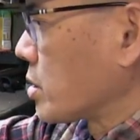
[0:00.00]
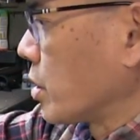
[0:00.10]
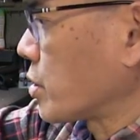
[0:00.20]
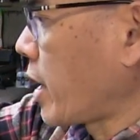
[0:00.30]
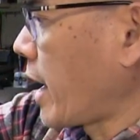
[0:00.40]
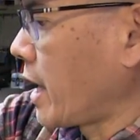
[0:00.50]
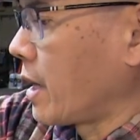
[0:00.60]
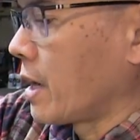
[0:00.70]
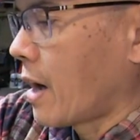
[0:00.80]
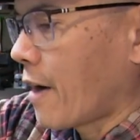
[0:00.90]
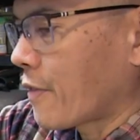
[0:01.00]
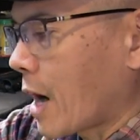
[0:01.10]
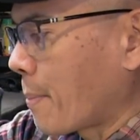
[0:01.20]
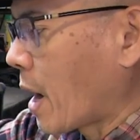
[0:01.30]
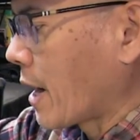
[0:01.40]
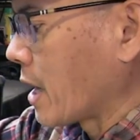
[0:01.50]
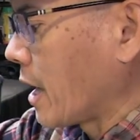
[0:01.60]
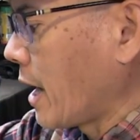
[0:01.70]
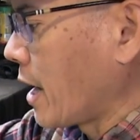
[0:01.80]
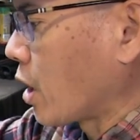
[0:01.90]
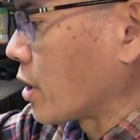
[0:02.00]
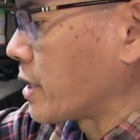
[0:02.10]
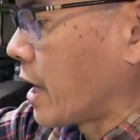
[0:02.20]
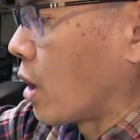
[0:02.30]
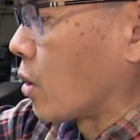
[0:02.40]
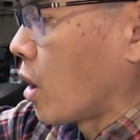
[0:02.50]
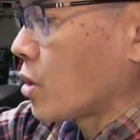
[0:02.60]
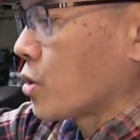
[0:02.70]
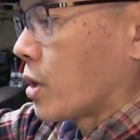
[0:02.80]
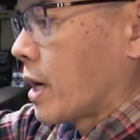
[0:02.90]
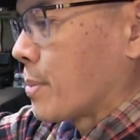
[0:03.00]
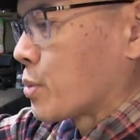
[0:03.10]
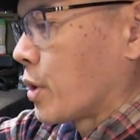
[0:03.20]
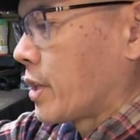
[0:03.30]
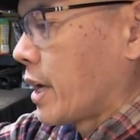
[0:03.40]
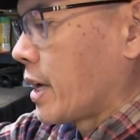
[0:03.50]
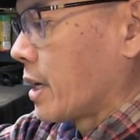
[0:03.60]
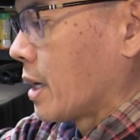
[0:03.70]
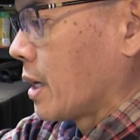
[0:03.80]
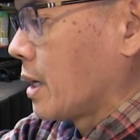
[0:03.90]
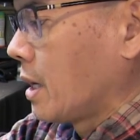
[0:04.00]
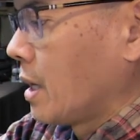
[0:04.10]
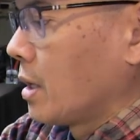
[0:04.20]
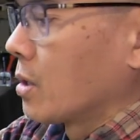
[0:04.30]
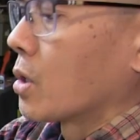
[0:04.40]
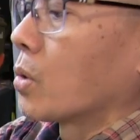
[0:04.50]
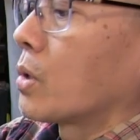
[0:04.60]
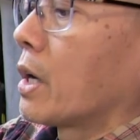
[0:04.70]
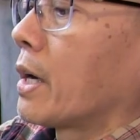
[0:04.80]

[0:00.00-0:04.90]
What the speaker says: So let's go ahead and I've got my AR-10. It also comes with a little